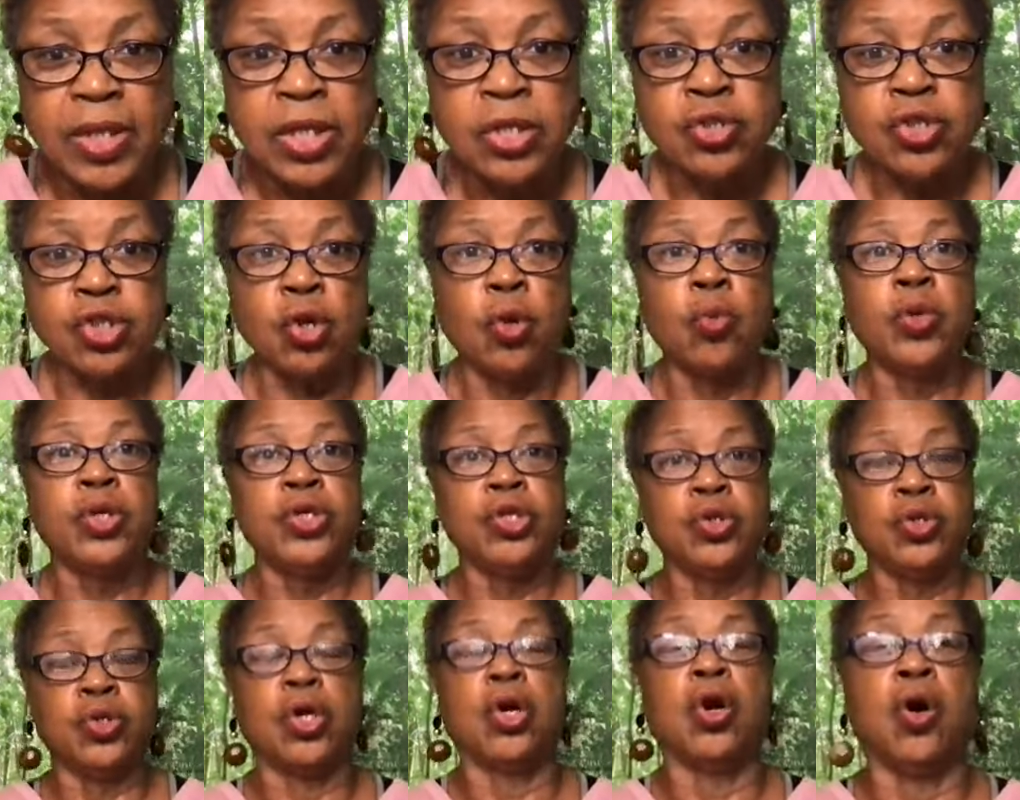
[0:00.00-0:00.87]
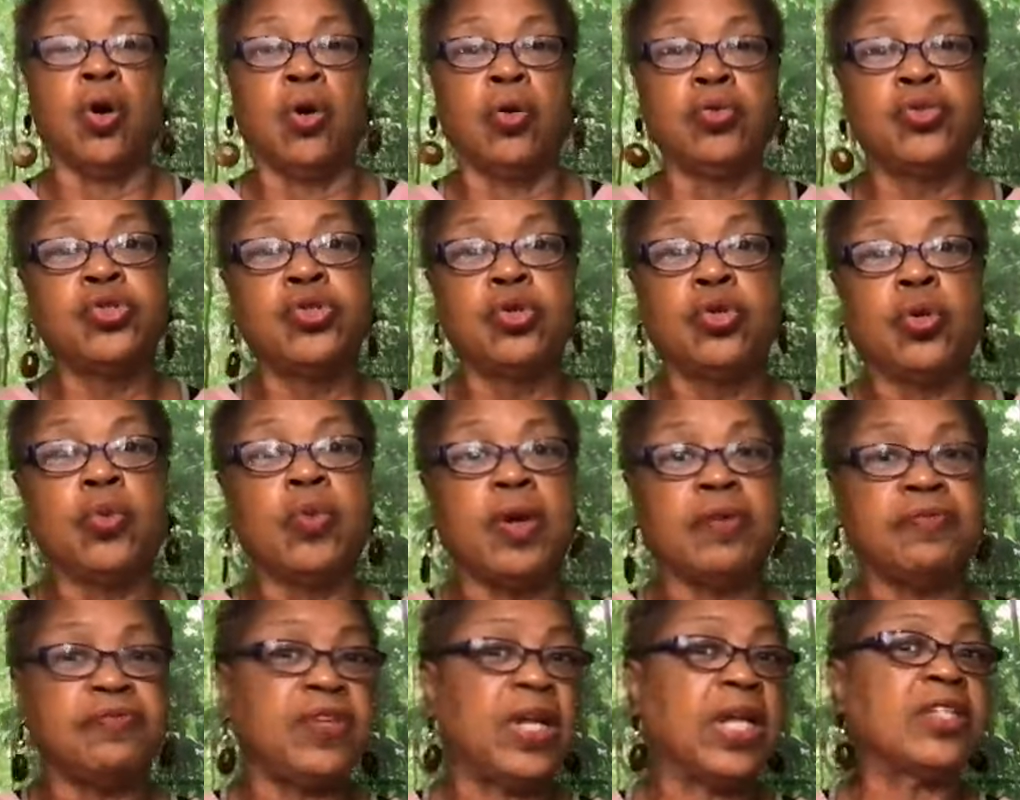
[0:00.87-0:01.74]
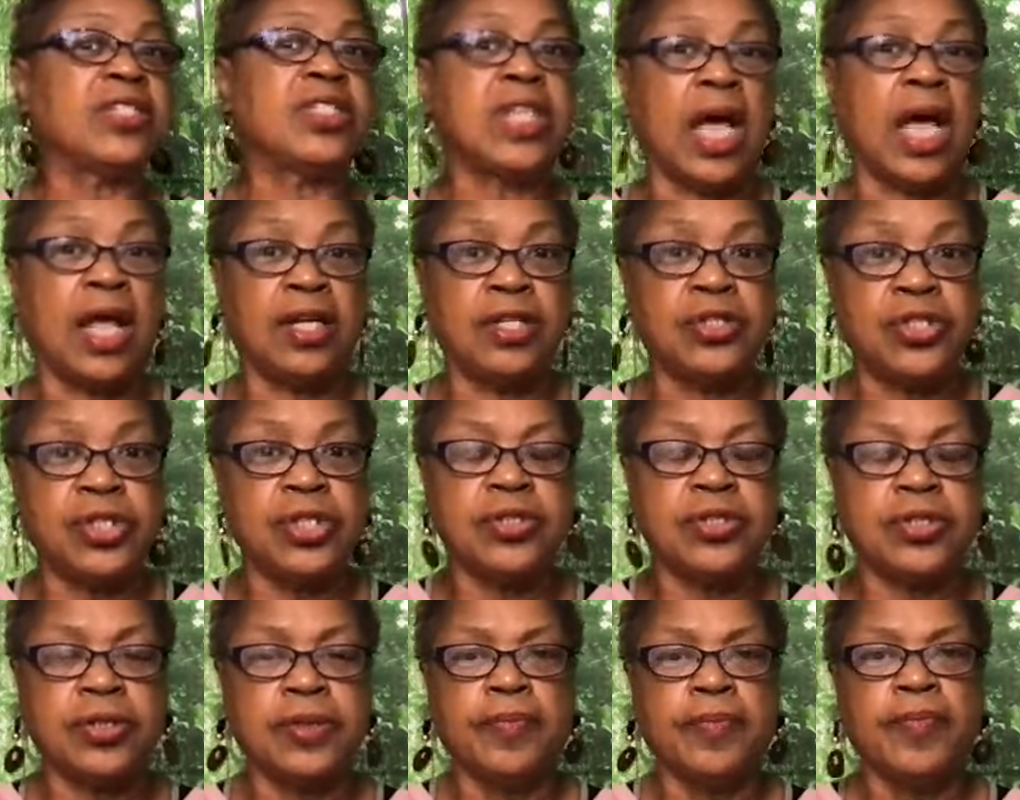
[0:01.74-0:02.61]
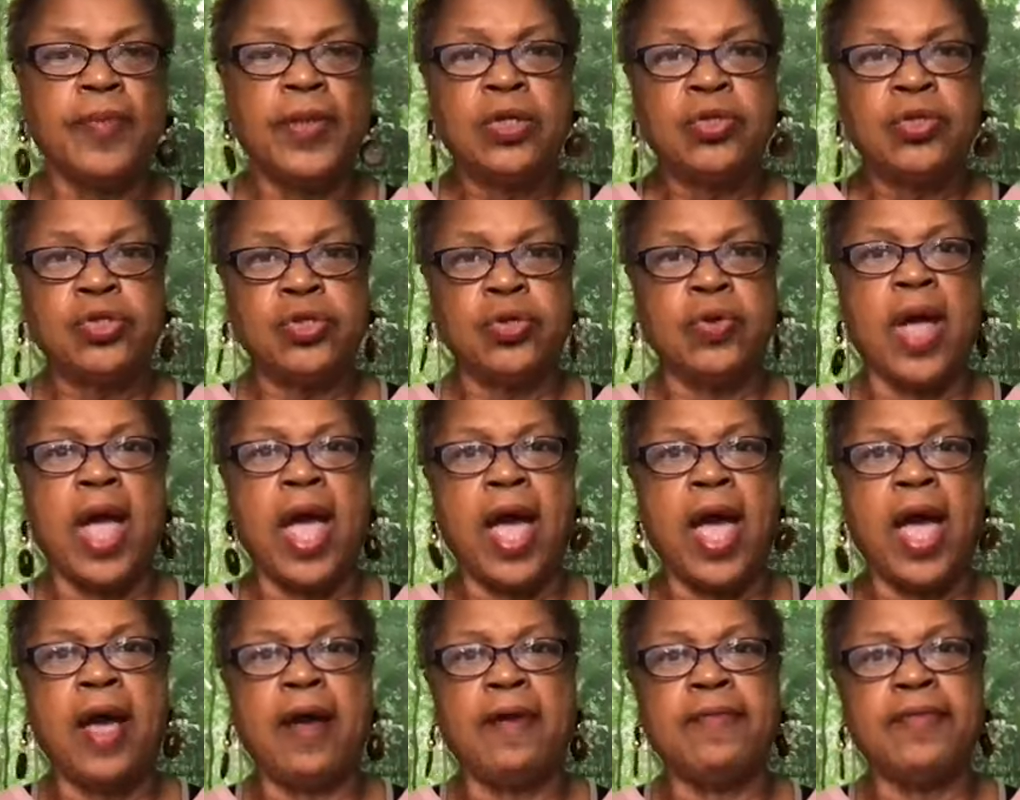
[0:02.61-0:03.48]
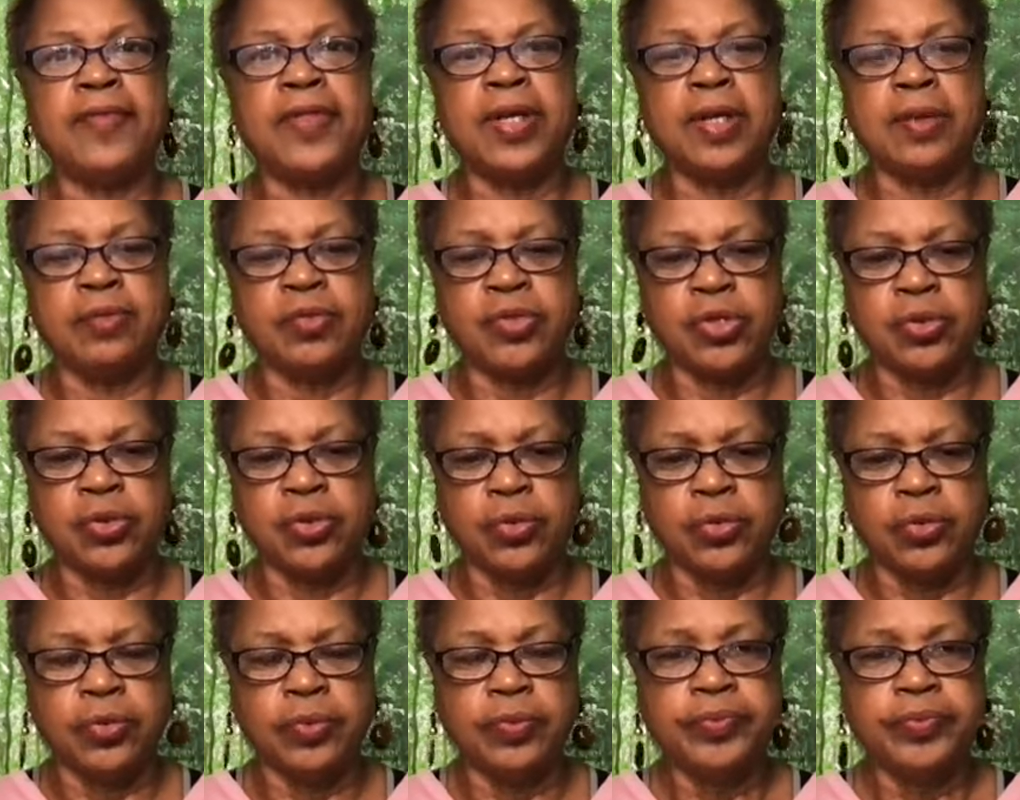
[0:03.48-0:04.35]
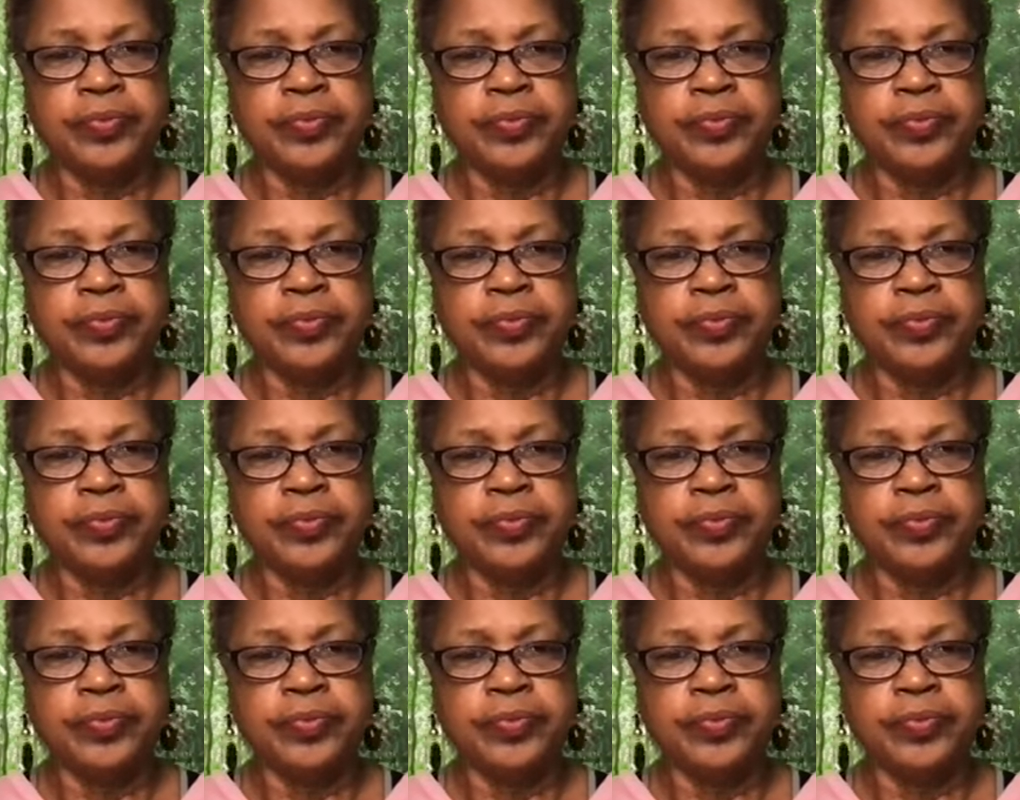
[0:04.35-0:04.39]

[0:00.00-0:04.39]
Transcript: So when you go to a reflexologist to have them to